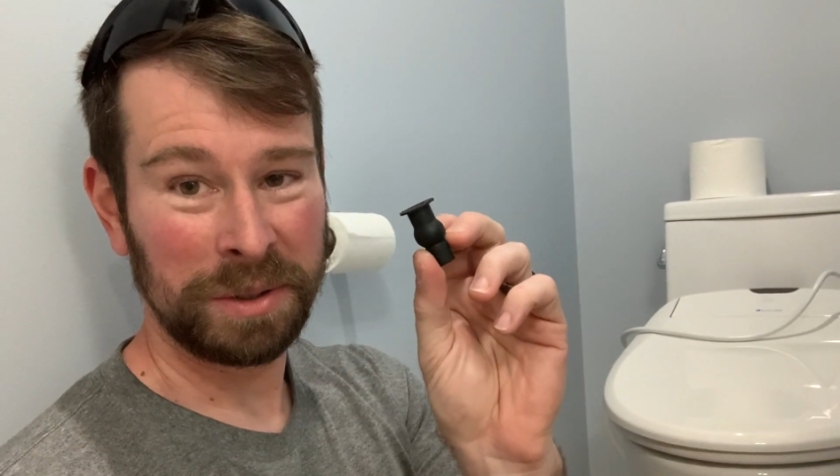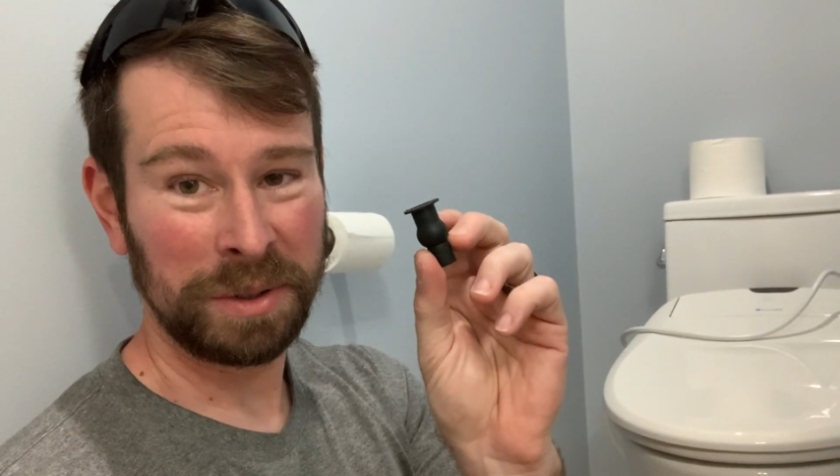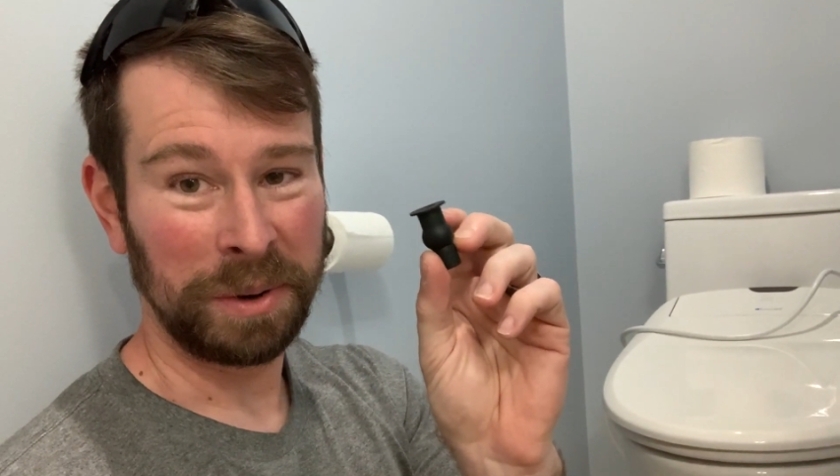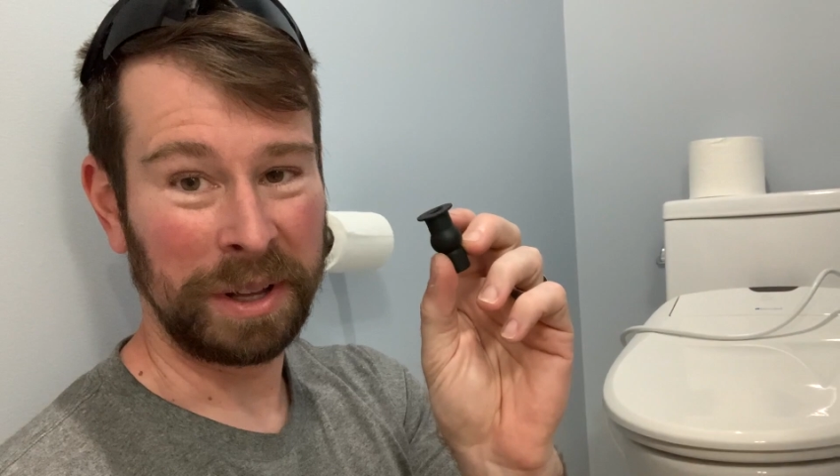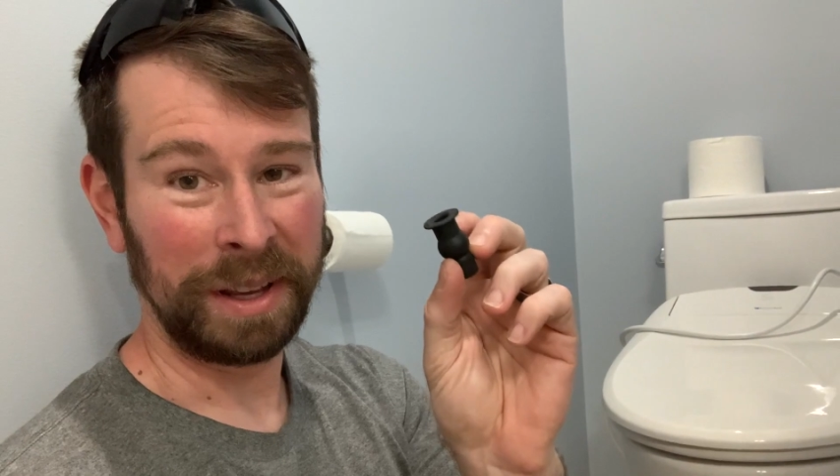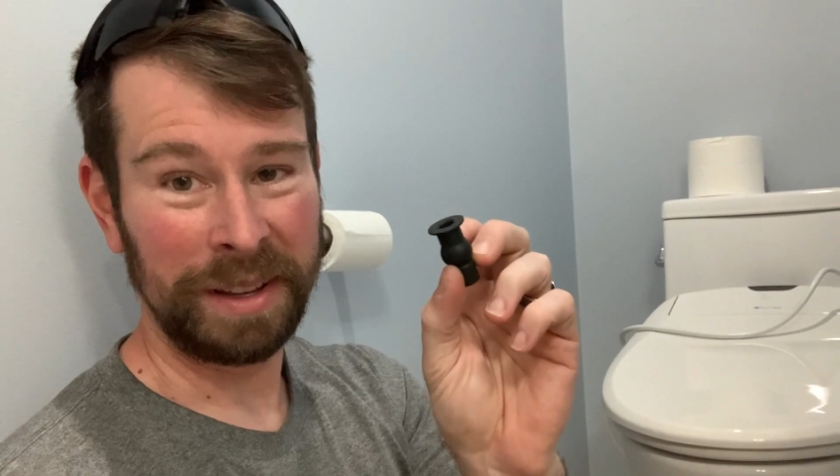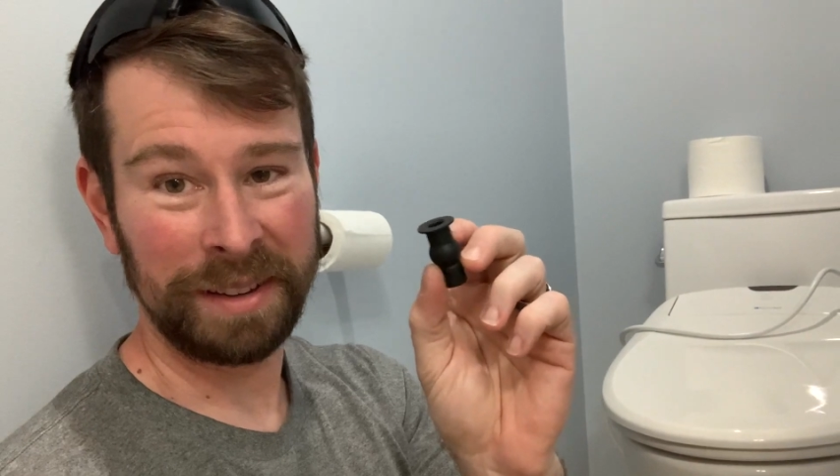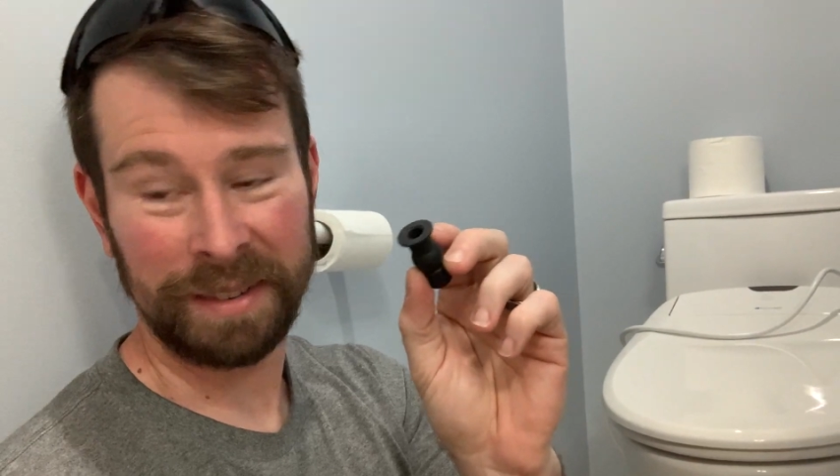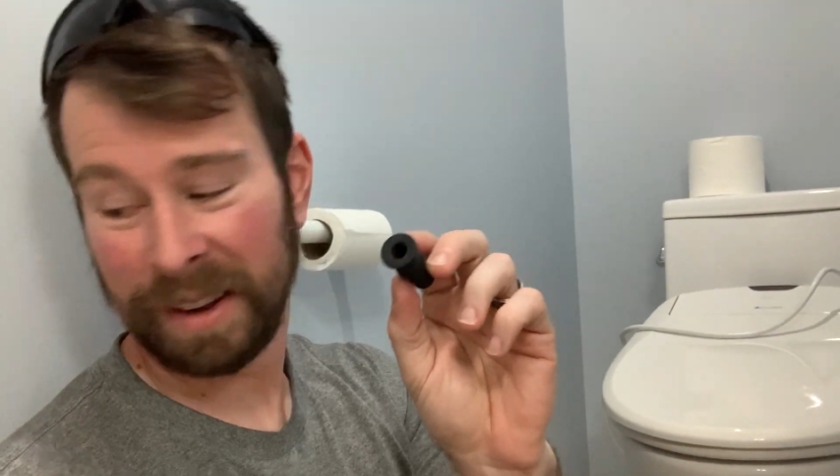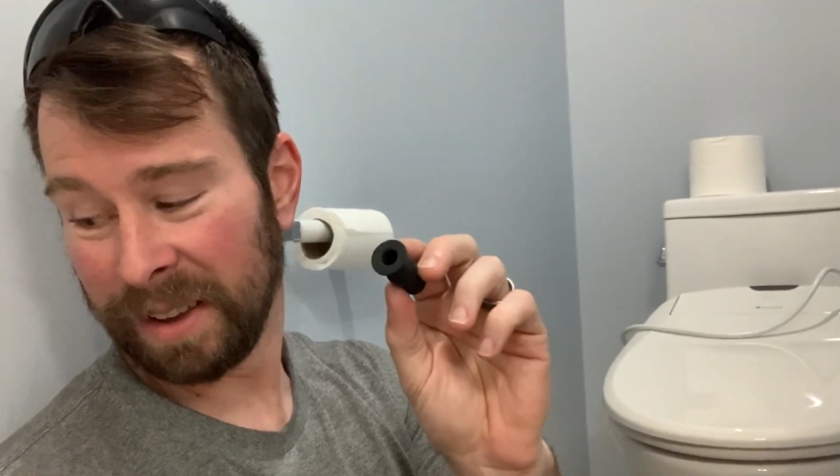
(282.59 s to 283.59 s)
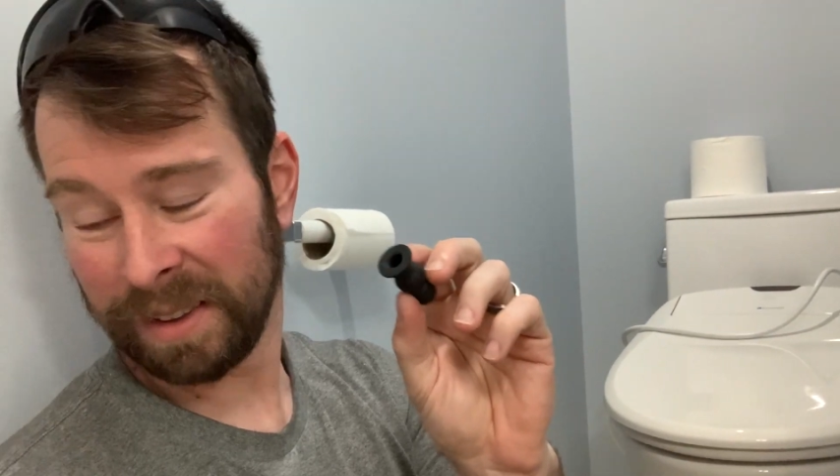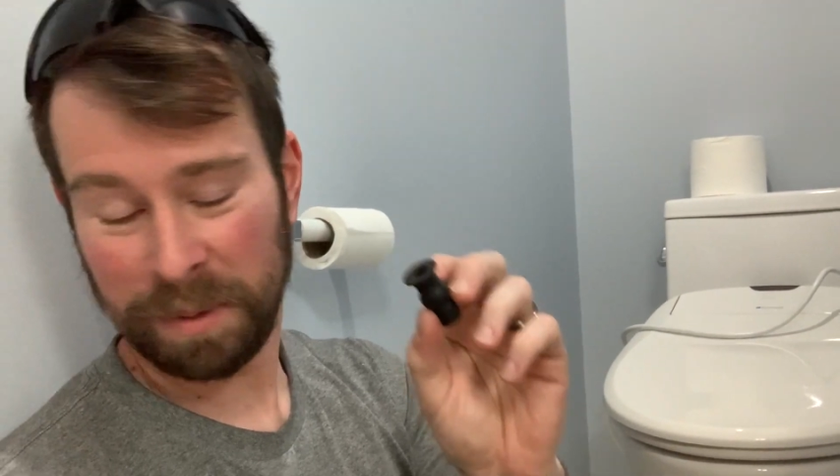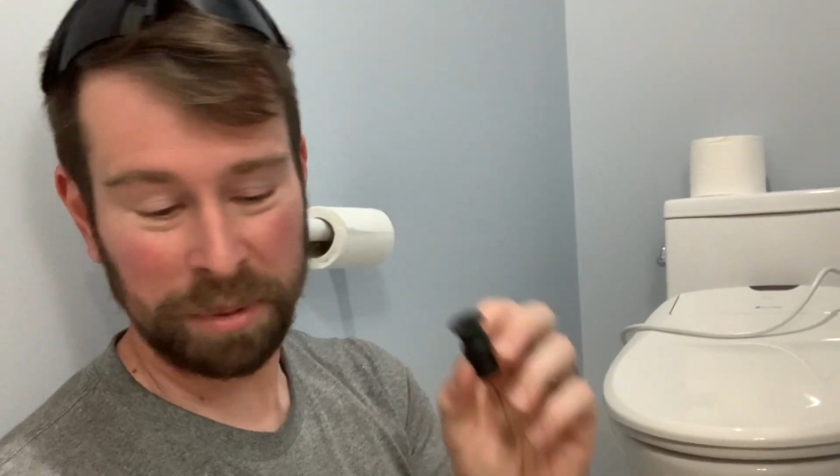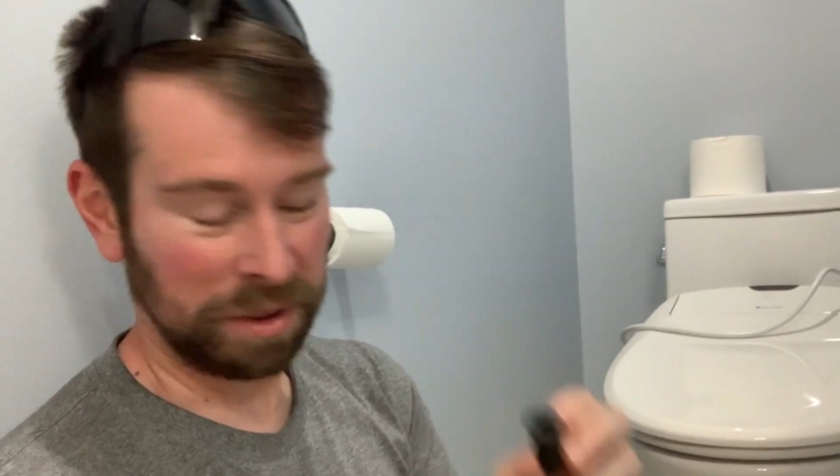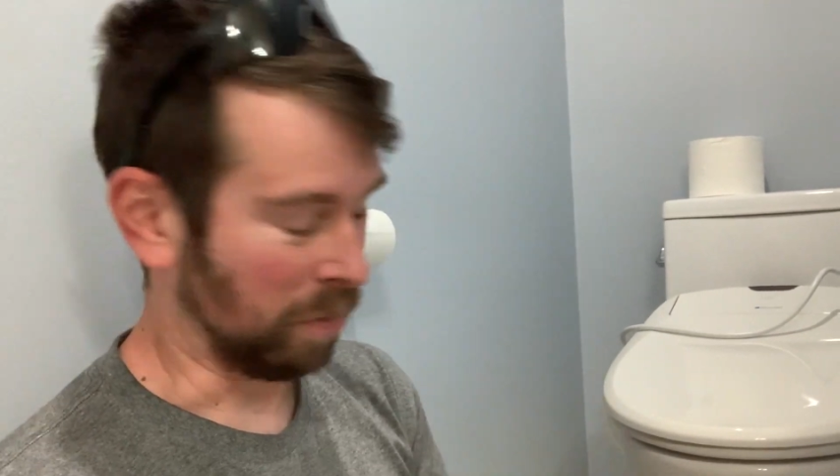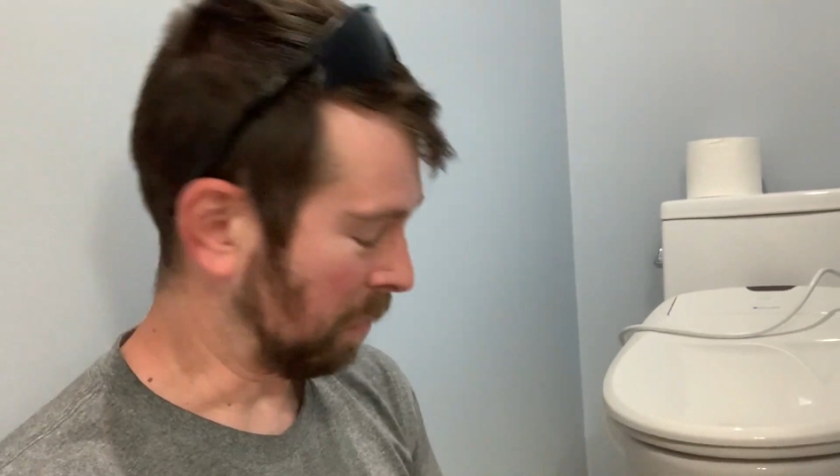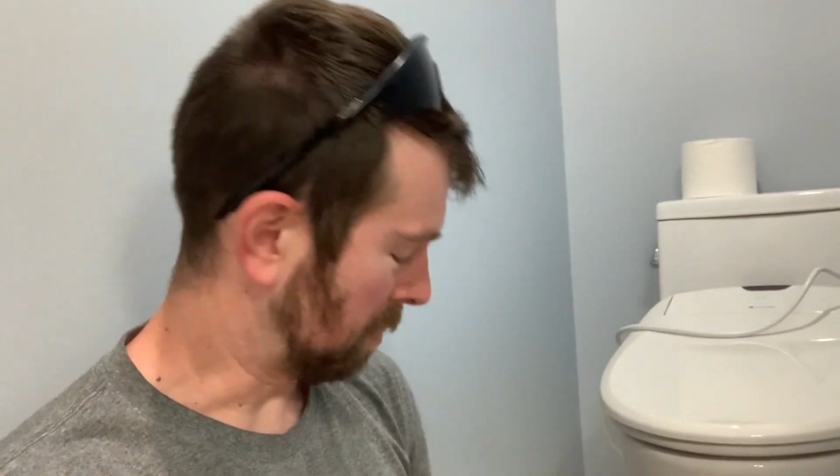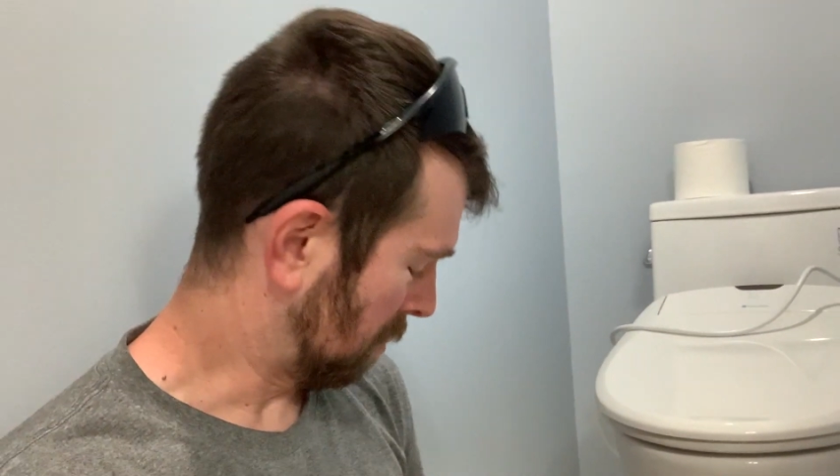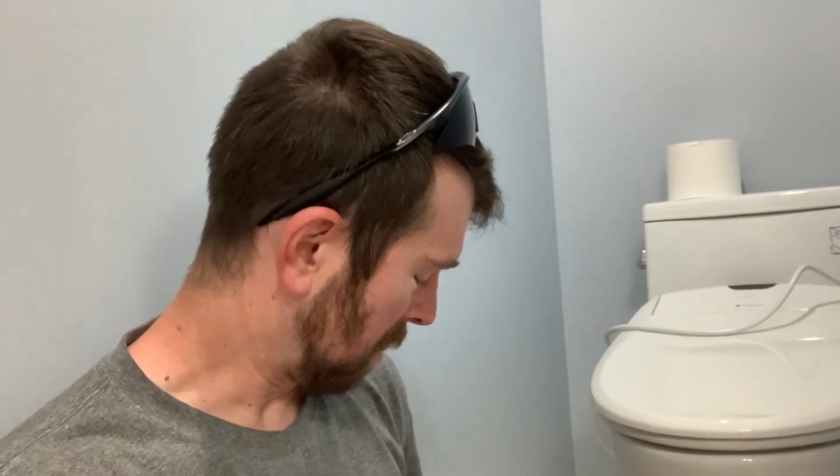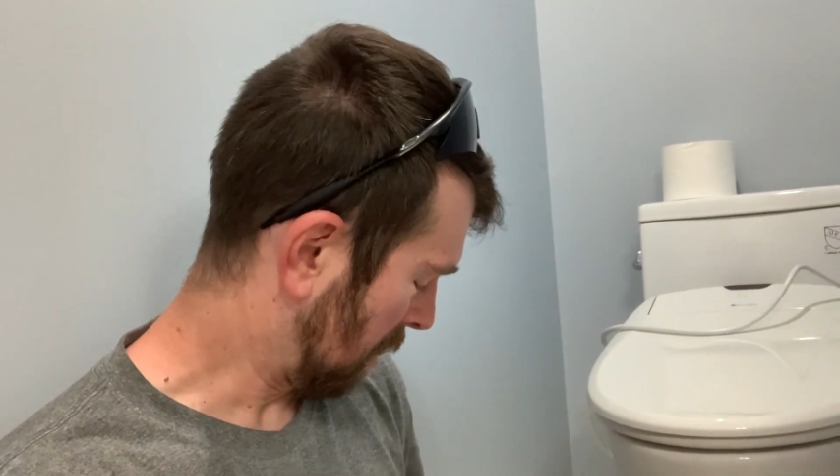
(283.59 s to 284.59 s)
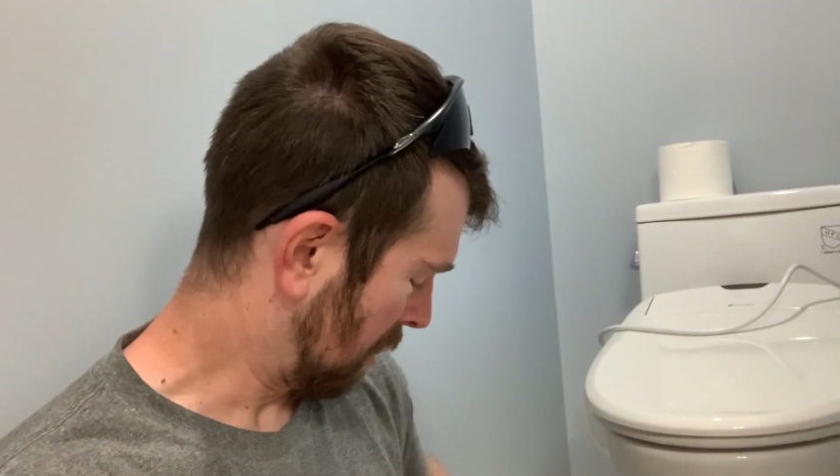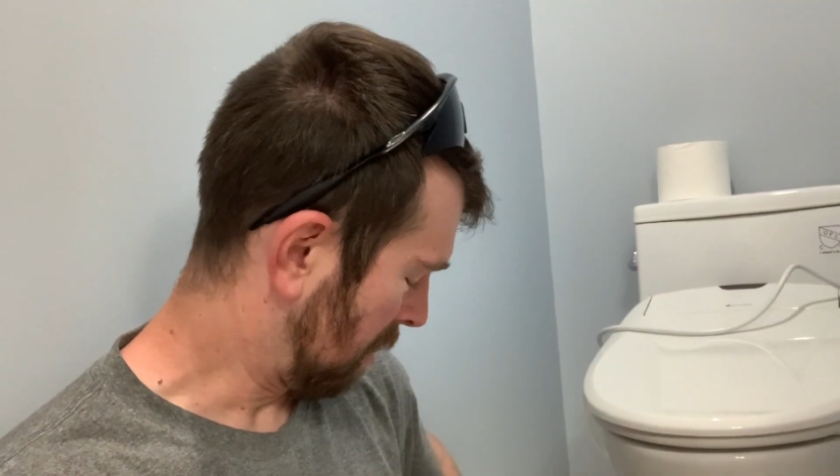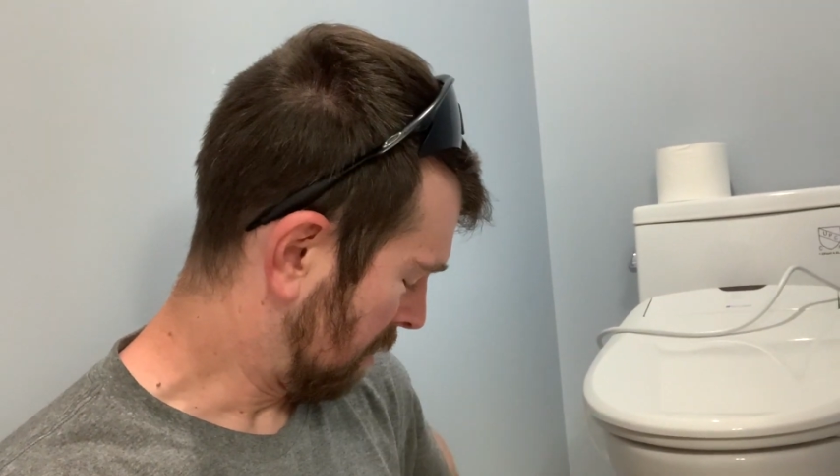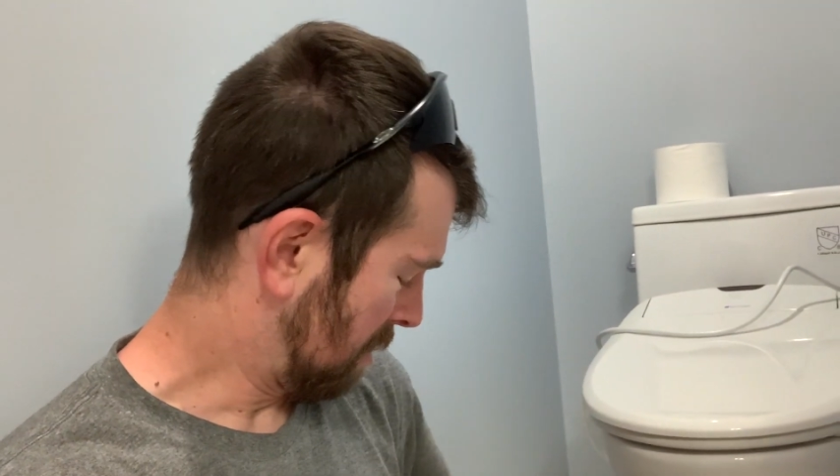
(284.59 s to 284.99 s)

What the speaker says: toilet, right? To put the original thing in,